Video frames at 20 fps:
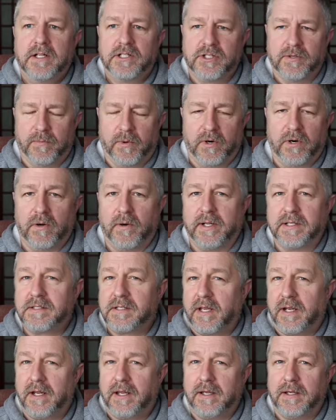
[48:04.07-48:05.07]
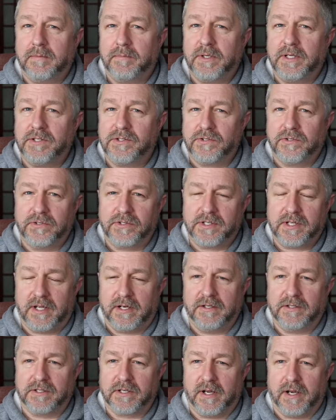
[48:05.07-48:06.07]
Tomorrow at ten a m Eastern
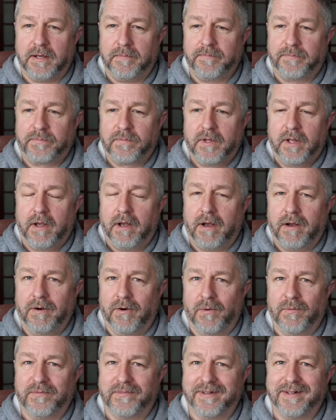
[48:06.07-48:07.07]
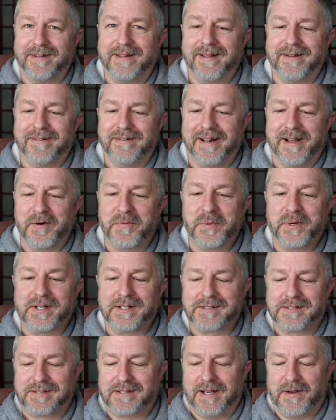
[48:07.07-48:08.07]
Standard Time. Hopefully the internet
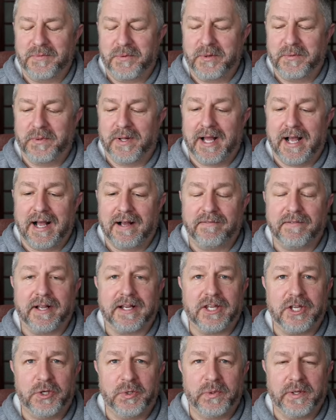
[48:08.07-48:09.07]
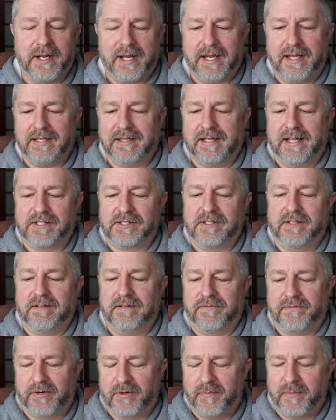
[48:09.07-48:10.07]
works and we will have a Q and A
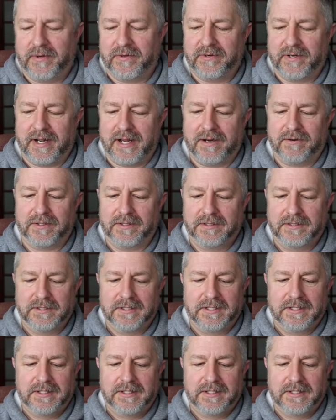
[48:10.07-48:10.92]
lesson for about an hour.